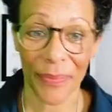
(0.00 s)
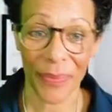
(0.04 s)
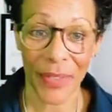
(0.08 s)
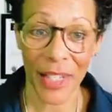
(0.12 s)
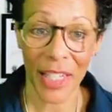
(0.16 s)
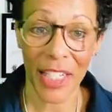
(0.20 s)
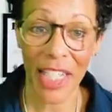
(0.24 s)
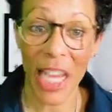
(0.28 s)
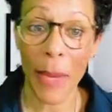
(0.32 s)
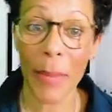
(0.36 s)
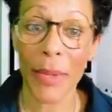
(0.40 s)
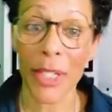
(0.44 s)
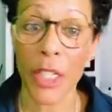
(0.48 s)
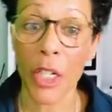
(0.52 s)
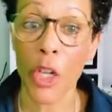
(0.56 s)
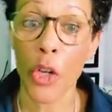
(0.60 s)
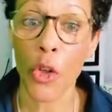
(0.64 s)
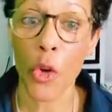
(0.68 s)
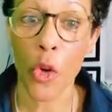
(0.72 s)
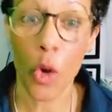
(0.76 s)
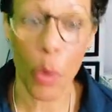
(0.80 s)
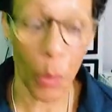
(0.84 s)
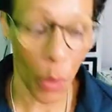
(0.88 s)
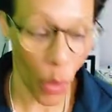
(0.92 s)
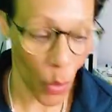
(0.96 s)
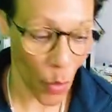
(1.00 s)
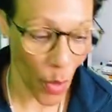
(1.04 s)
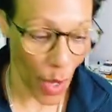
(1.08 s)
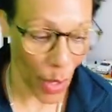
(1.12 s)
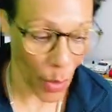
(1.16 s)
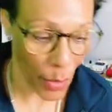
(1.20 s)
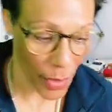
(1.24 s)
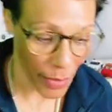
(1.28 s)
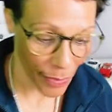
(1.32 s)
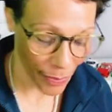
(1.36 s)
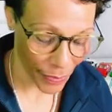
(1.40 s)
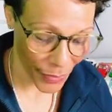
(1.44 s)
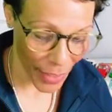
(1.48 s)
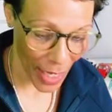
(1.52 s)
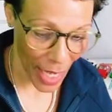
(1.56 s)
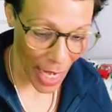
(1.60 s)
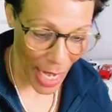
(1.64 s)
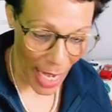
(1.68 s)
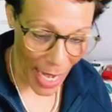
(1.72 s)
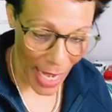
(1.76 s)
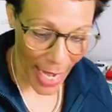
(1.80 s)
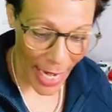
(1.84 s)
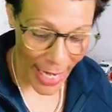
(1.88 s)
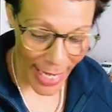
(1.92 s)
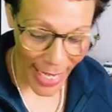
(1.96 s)
same as on a normal road.
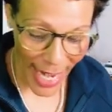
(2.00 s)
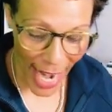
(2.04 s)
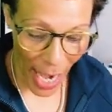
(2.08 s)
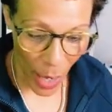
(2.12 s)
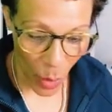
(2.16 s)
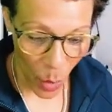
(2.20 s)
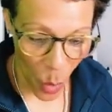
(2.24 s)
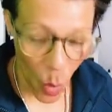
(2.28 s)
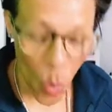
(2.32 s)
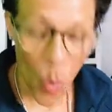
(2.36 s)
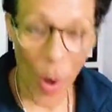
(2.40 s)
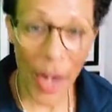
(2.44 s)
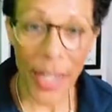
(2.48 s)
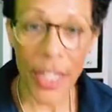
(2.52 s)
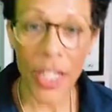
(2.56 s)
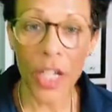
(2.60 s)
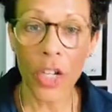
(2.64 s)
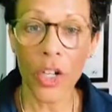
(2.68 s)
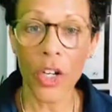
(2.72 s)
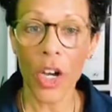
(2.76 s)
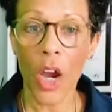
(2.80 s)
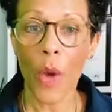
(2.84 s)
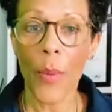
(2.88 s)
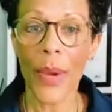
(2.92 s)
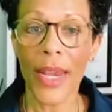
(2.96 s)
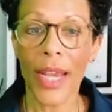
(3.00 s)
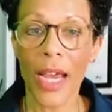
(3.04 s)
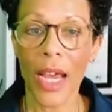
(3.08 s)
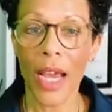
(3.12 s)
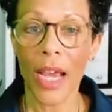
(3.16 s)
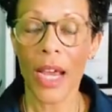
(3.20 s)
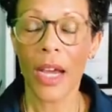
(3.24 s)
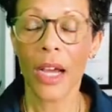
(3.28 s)
Now, when you're coming